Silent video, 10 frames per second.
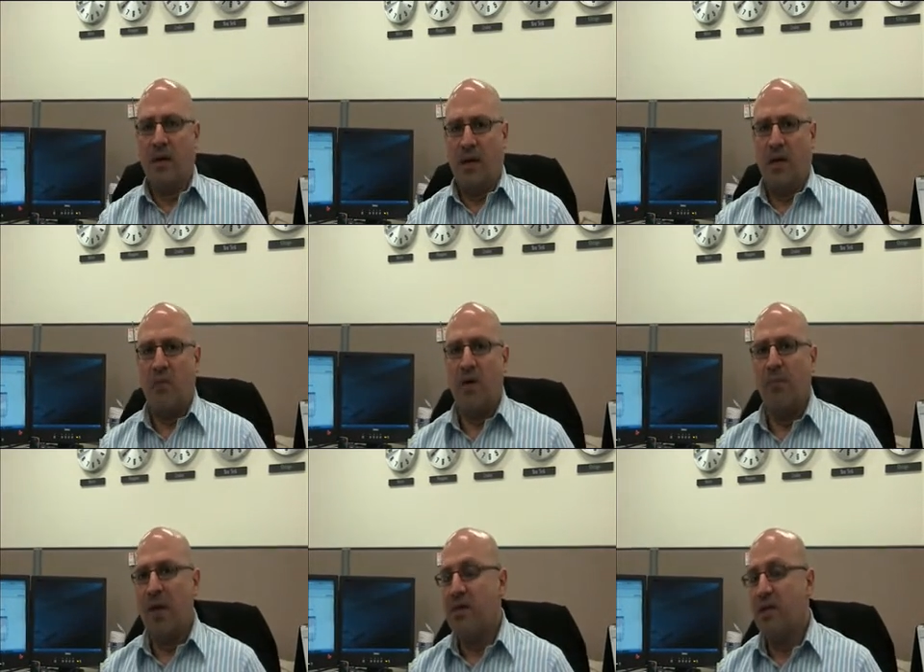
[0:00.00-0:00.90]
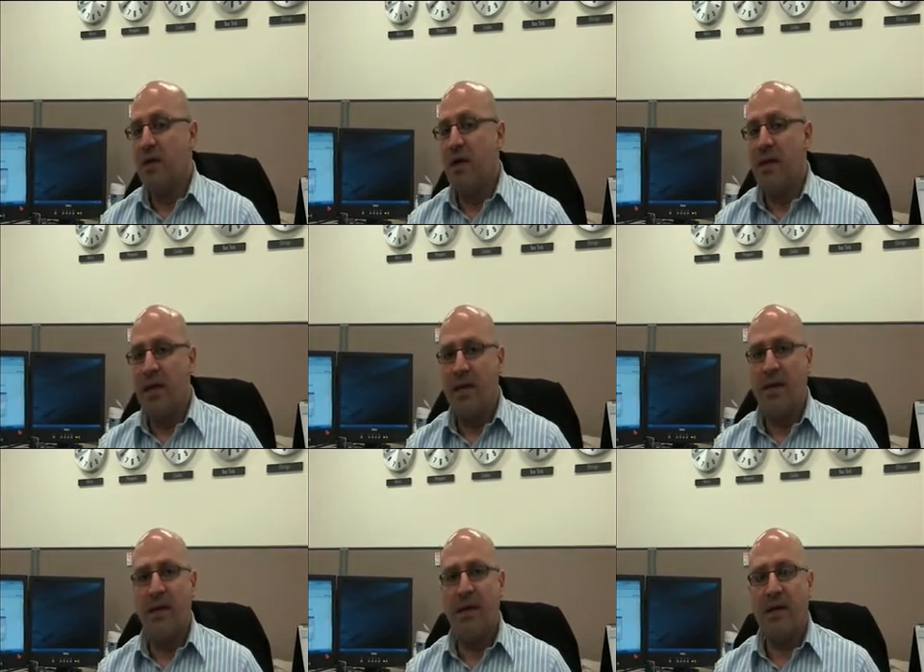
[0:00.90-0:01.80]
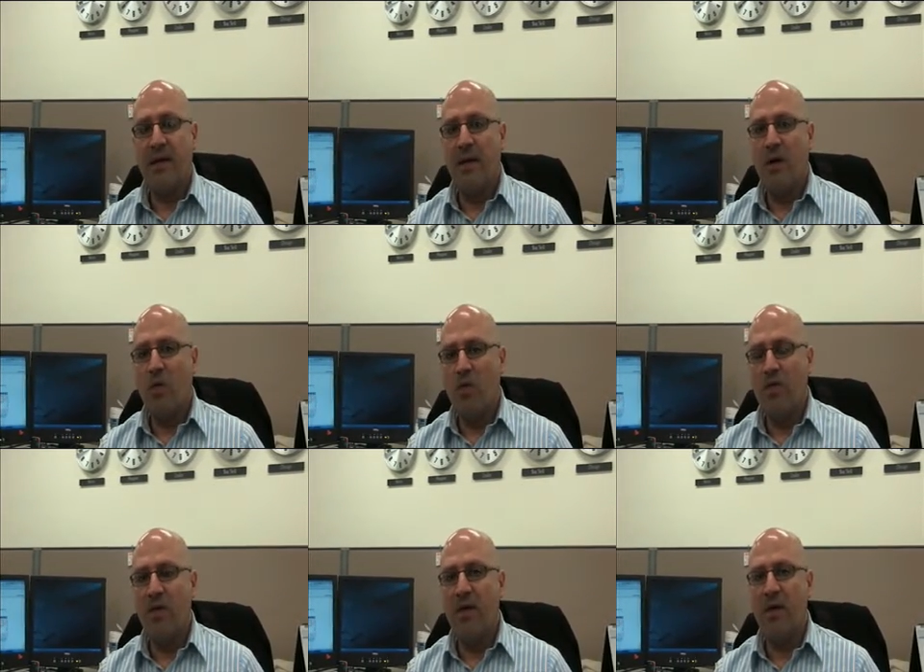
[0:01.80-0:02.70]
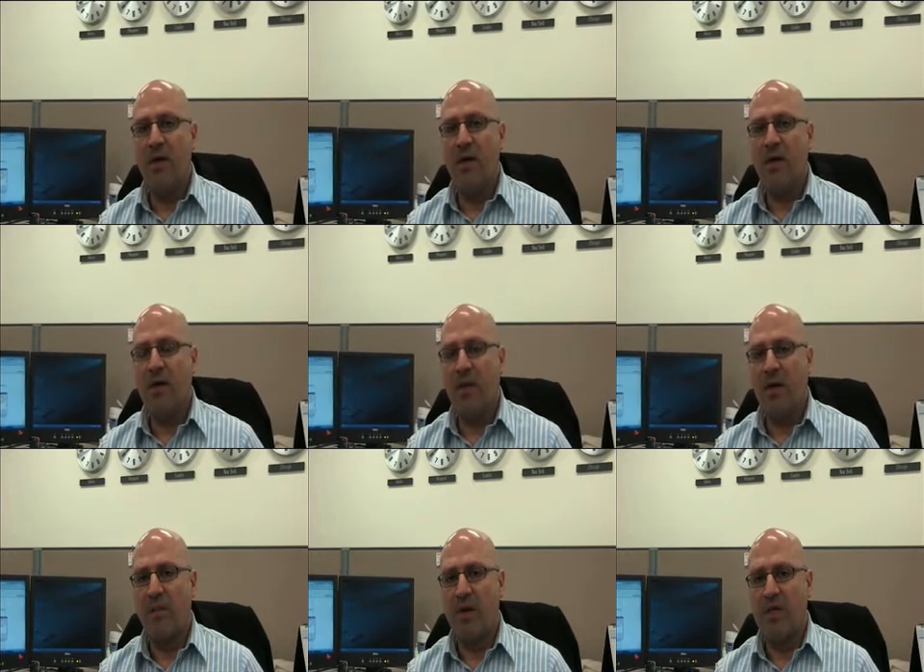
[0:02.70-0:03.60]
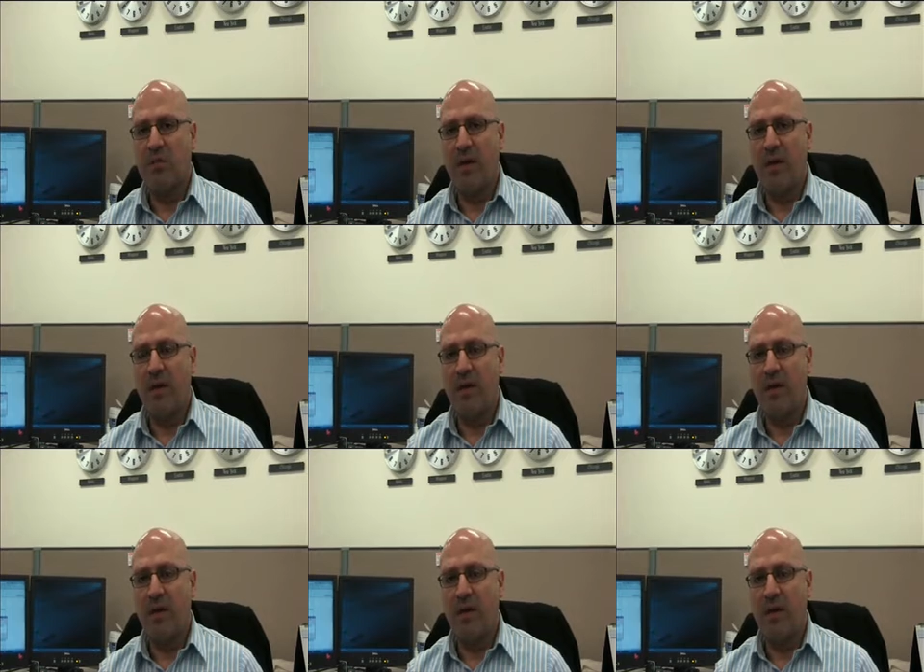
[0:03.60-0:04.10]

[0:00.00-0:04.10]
We're basically going neck and neck with the commodity benchmark,